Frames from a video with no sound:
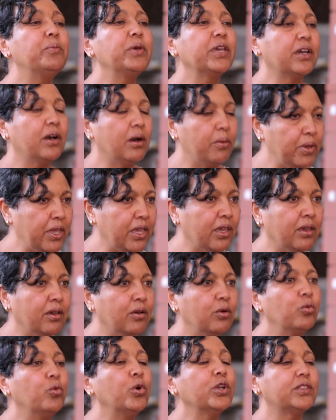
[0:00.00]
becoming
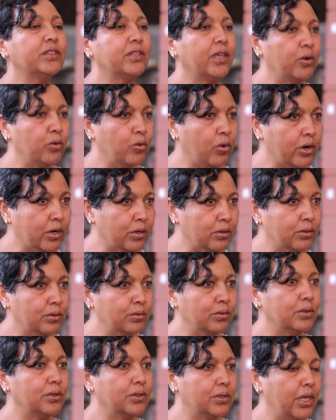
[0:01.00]
what they want
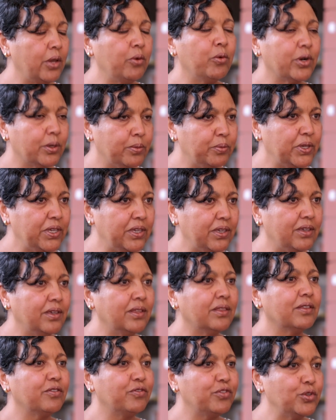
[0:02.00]
to be
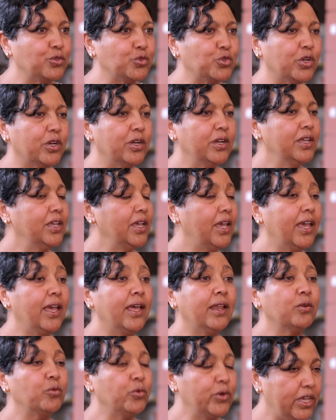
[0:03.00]
in the future.
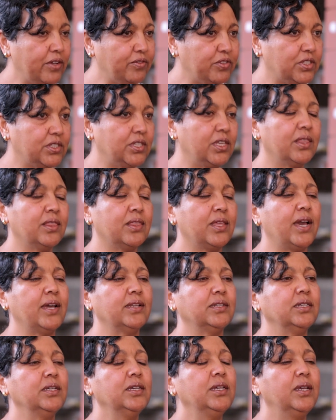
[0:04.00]
And we have seen
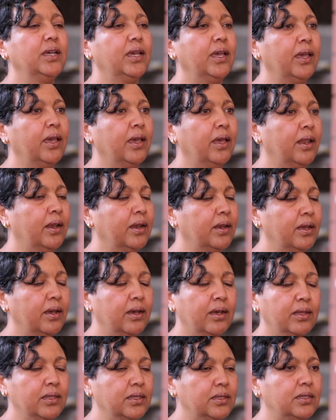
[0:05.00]
that, and
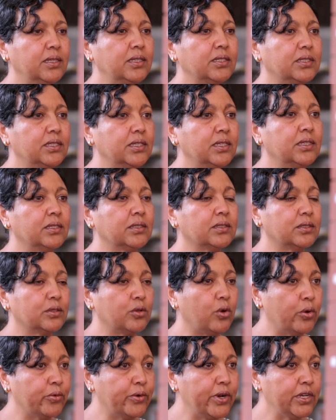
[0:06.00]
this is
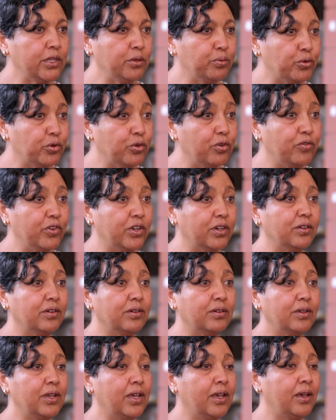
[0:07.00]
already
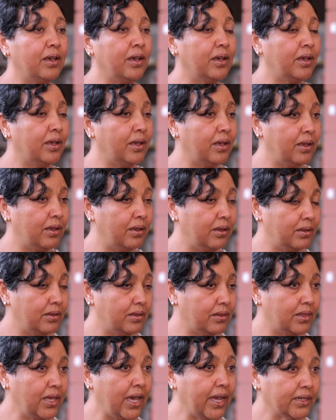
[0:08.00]
proven
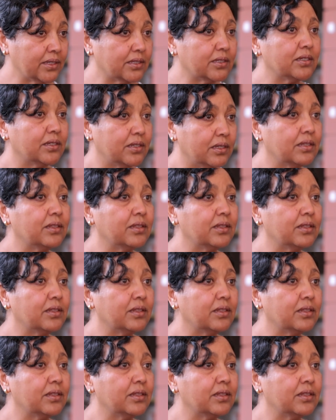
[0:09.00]
that